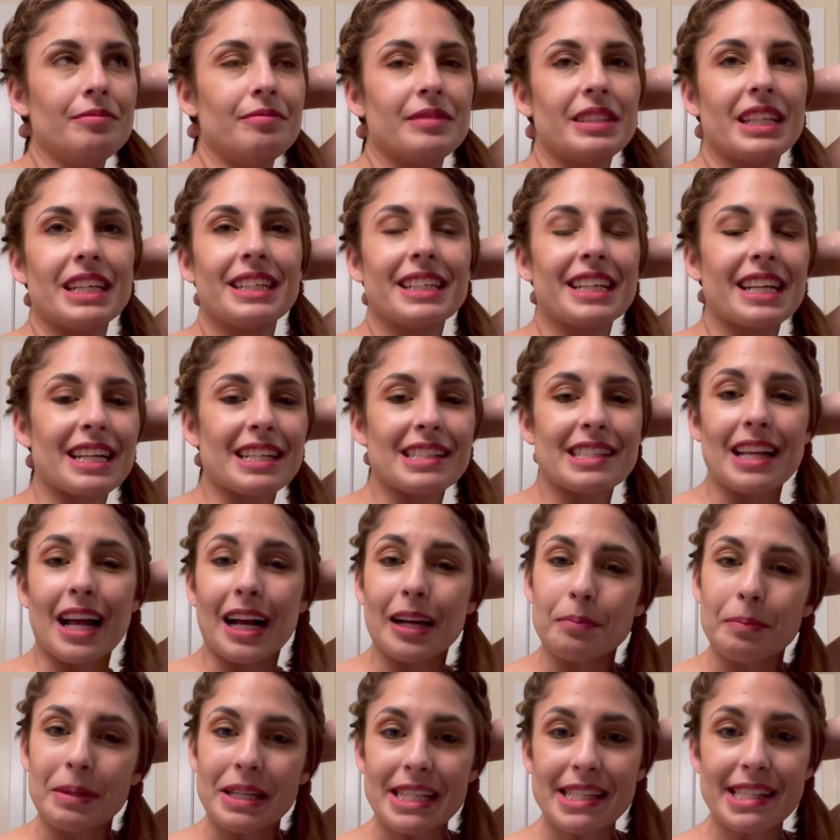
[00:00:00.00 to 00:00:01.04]
any
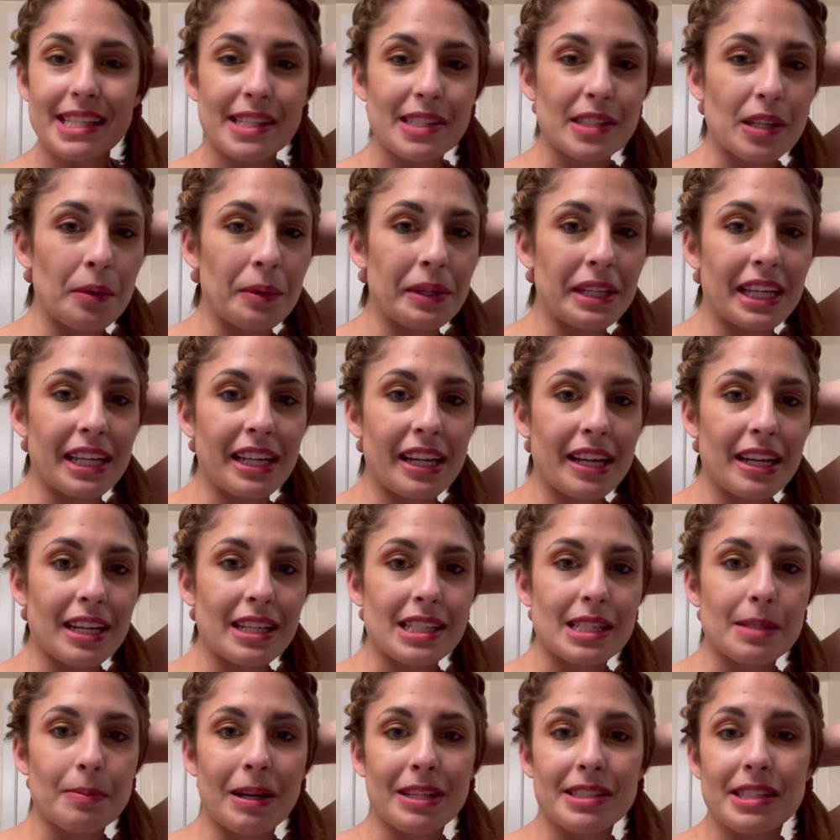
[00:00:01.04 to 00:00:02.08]
exact pieces going in any
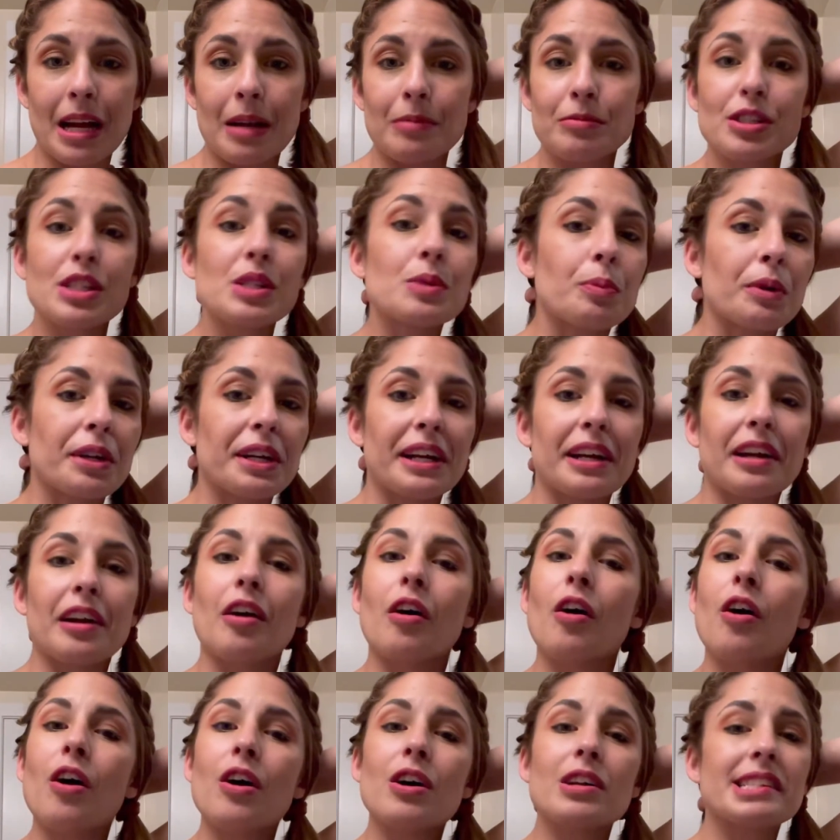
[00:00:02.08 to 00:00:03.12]
spots. I'm just bringing it
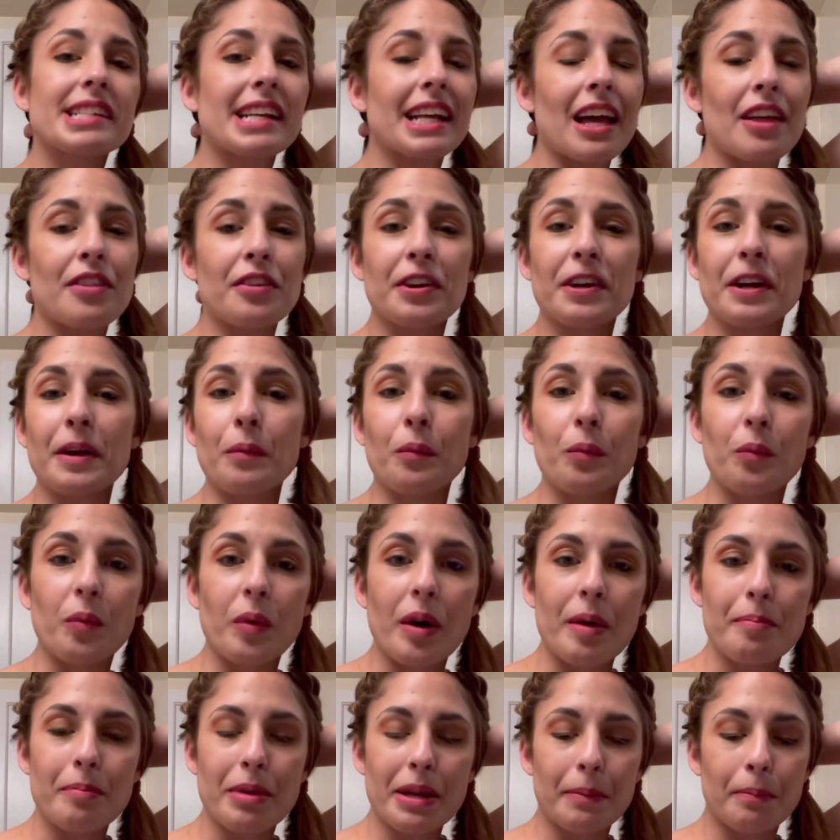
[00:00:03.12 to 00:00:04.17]
all together in
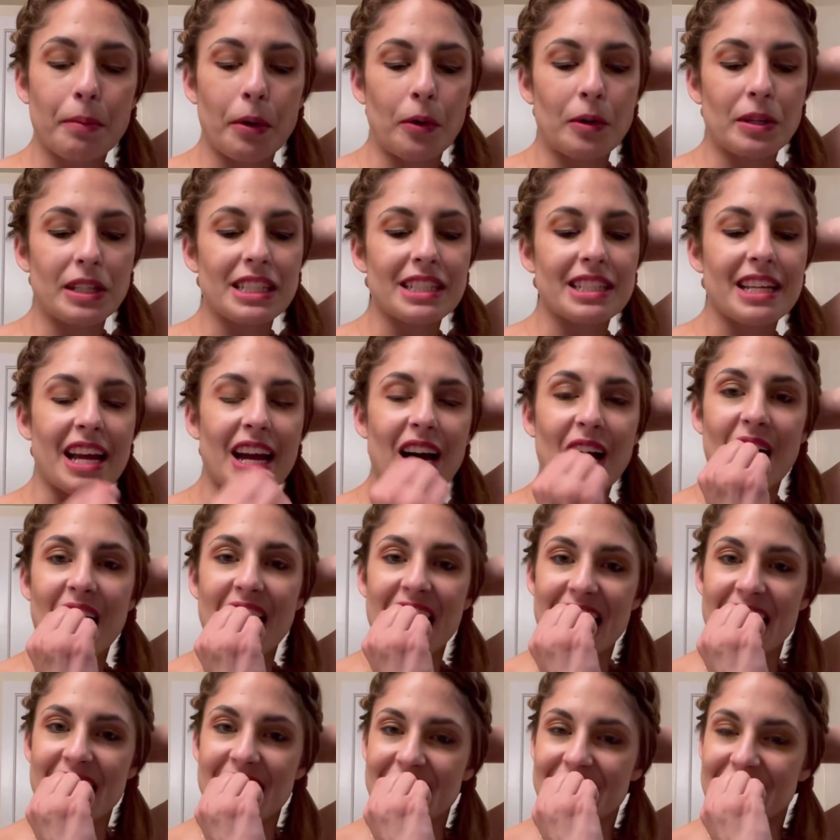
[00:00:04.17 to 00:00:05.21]
one big ponytail.
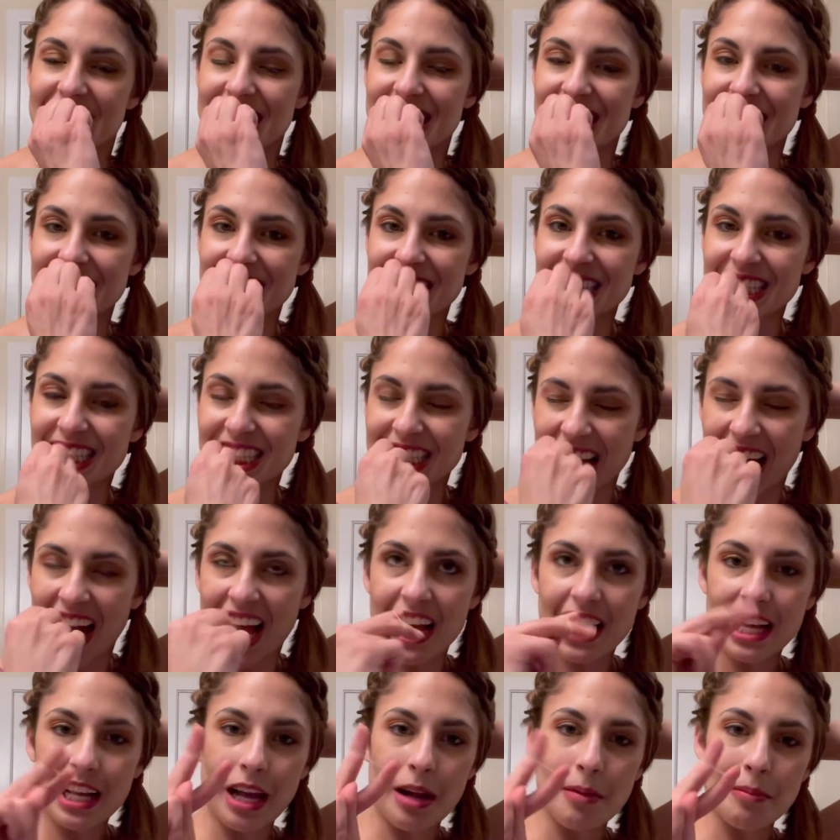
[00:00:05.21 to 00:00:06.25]

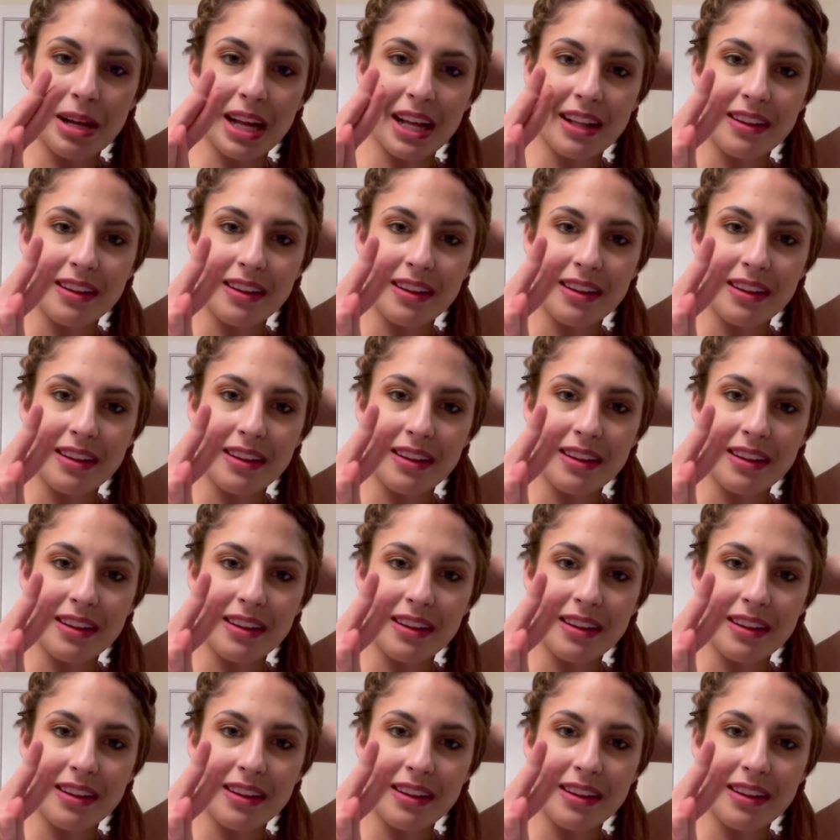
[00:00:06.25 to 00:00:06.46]
Got my